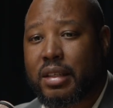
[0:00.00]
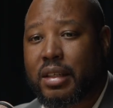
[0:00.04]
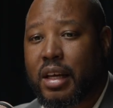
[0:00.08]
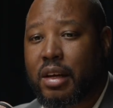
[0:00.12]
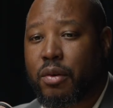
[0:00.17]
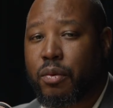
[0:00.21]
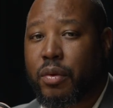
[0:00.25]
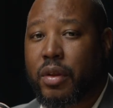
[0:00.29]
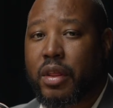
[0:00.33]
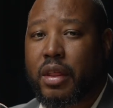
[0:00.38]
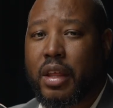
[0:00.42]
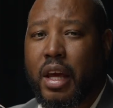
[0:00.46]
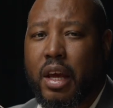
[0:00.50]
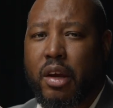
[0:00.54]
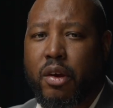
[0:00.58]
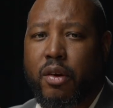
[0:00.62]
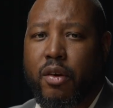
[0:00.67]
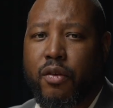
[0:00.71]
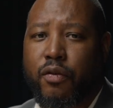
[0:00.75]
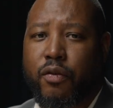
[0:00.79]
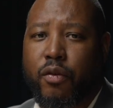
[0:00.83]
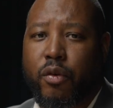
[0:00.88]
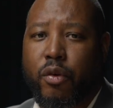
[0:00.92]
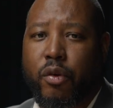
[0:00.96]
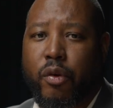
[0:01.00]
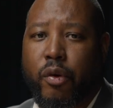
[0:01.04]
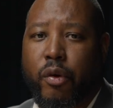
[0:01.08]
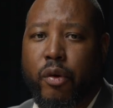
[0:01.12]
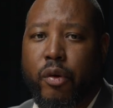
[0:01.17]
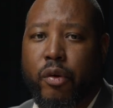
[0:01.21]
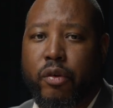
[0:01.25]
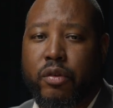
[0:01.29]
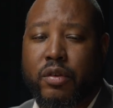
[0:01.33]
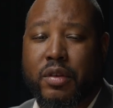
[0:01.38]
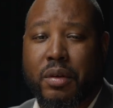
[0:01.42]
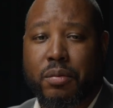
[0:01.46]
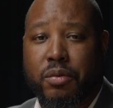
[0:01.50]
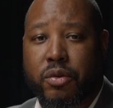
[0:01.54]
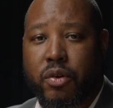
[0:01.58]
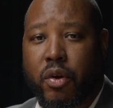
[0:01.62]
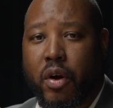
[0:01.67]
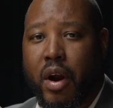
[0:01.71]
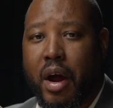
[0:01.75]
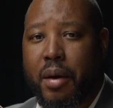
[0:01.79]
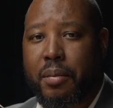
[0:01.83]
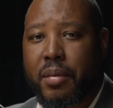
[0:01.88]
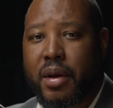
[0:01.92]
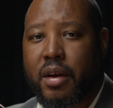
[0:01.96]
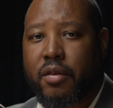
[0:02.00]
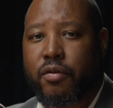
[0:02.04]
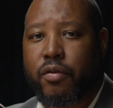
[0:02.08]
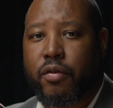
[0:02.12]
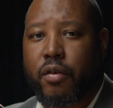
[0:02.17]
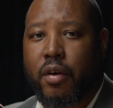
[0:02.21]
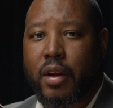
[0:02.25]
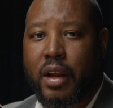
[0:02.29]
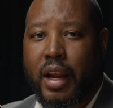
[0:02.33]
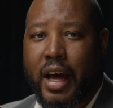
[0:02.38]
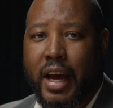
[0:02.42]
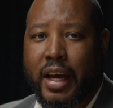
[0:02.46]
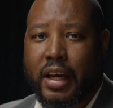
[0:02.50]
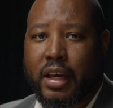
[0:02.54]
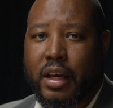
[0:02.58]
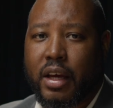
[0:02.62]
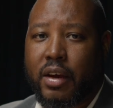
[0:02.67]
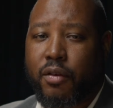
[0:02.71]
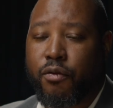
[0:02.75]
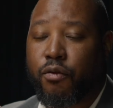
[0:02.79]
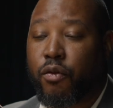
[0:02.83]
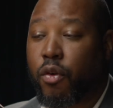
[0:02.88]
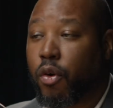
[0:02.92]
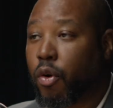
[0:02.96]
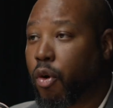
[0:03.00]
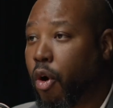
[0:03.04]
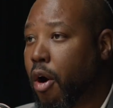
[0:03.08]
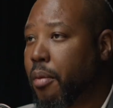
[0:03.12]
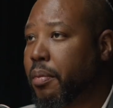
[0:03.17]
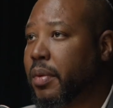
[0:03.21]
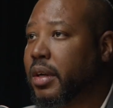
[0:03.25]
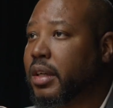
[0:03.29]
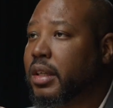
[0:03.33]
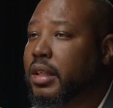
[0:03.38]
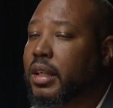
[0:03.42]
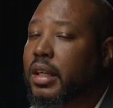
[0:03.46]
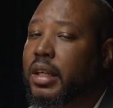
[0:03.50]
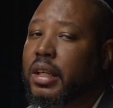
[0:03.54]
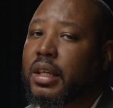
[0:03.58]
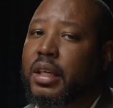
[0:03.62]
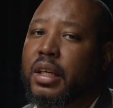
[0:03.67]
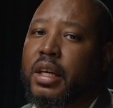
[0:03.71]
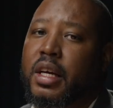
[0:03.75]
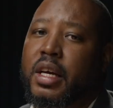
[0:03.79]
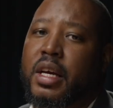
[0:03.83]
And we thank you for subscribing, for liking, for commenting,